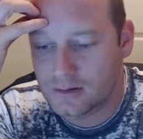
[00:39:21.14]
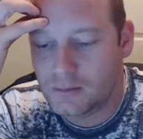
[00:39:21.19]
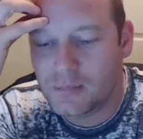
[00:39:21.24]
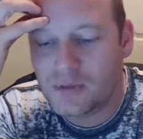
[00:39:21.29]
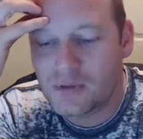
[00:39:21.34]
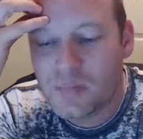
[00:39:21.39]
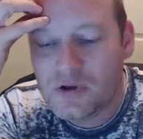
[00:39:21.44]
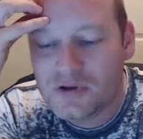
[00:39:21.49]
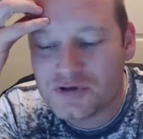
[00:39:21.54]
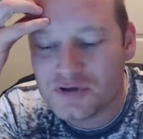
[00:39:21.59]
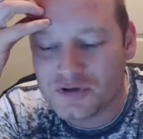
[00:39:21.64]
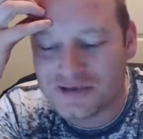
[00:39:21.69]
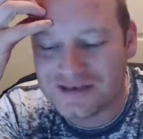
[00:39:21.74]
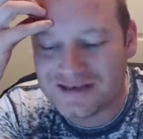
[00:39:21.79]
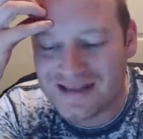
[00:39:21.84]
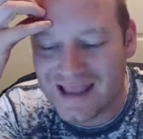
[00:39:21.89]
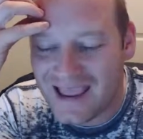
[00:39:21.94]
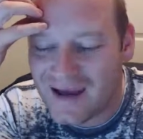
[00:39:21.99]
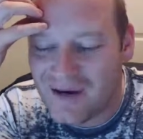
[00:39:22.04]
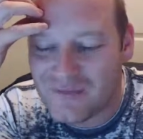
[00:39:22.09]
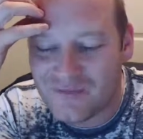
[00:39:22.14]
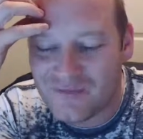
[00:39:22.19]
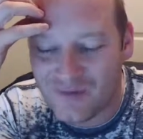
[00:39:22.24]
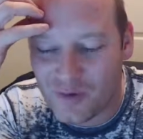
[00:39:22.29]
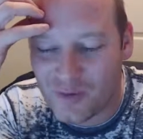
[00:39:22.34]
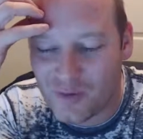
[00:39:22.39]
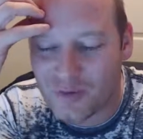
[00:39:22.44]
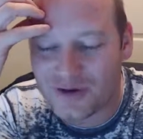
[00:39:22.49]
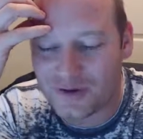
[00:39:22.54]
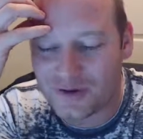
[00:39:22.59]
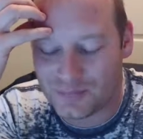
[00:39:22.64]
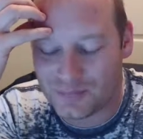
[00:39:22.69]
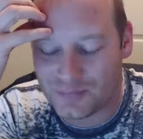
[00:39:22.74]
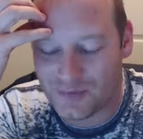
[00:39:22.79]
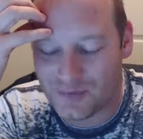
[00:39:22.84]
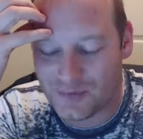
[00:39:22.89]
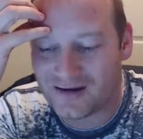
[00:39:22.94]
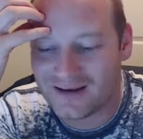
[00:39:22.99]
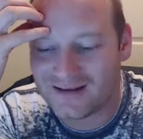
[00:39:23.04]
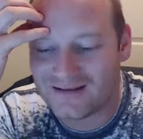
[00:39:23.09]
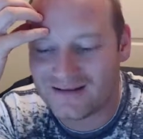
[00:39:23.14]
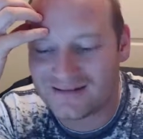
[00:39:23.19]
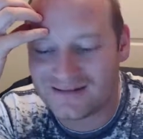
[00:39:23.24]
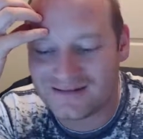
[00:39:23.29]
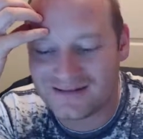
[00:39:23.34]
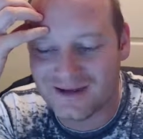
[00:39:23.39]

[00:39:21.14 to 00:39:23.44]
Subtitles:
But put your damn phone in your pocket and